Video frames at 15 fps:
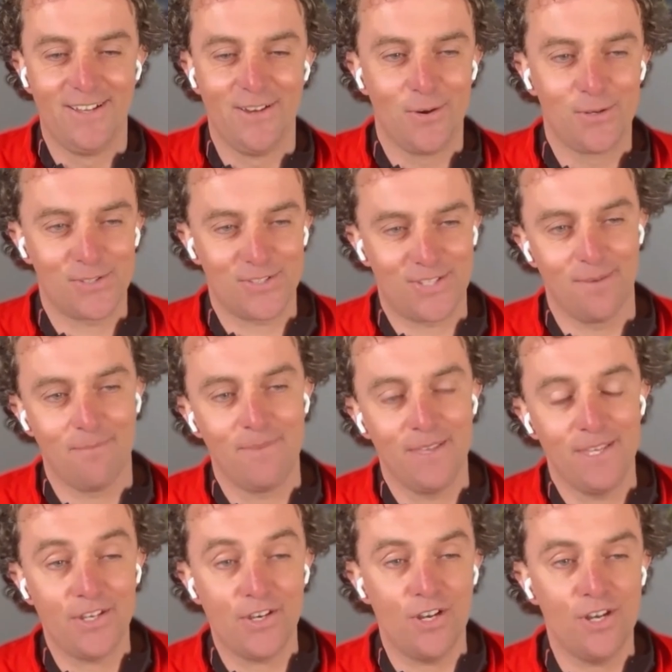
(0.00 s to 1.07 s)
Awesome.
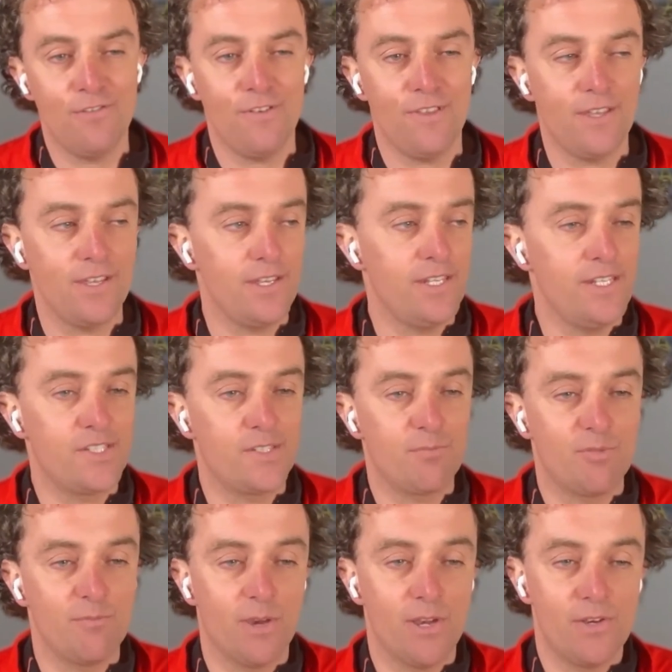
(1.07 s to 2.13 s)
You got anything that you need to
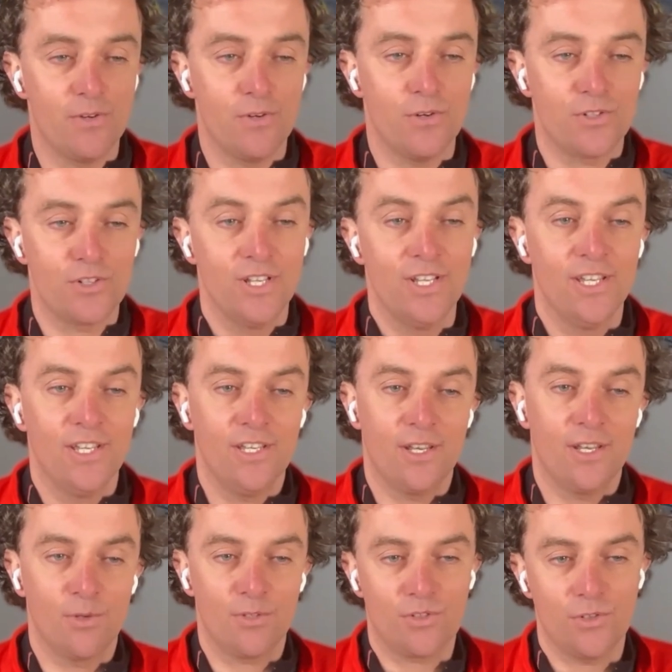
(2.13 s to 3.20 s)
promote, or
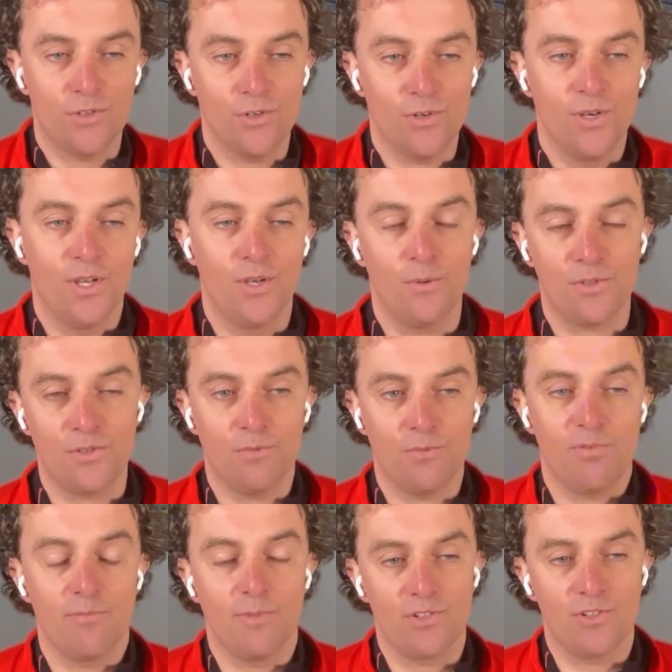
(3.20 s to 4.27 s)
what's
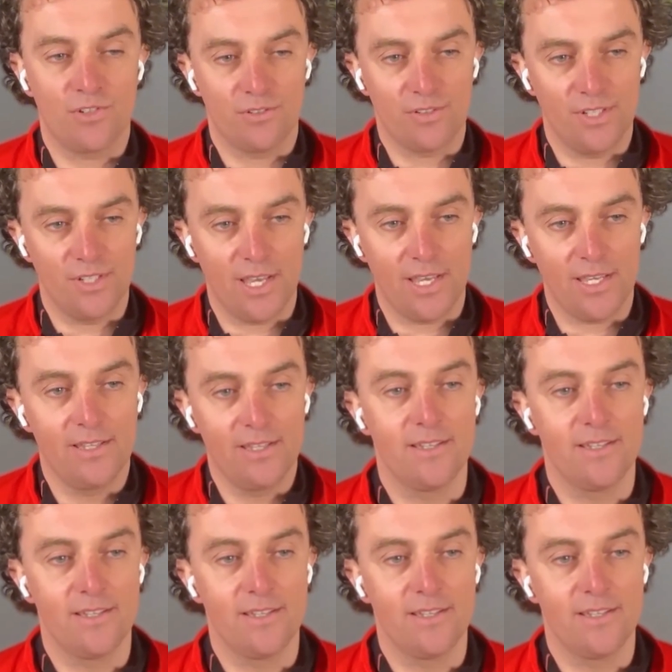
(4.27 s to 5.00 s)
your promotion today?